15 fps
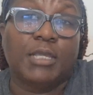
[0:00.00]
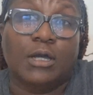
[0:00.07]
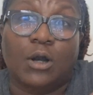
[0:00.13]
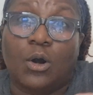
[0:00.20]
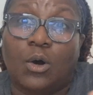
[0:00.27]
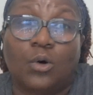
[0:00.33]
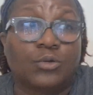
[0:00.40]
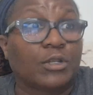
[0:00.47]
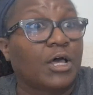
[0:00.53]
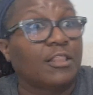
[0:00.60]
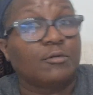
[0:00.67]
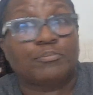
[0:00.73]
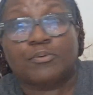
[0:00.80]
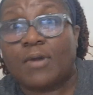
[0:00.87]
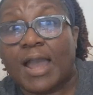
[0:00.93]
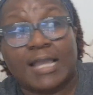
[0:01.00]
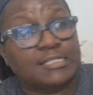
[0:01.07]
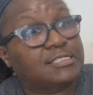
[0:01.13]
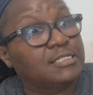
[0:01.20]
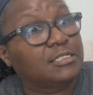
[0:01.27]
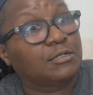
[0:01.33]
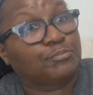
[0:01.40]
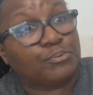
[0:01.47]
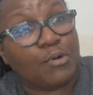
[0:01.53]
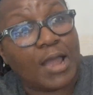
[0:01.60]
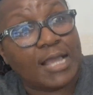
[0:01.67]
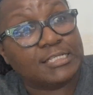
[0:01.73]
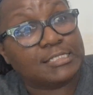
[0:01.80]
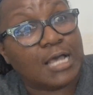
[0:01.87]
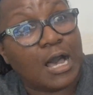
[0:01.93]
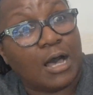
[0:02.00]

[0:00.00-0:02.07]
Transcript: me a whole nother price than the price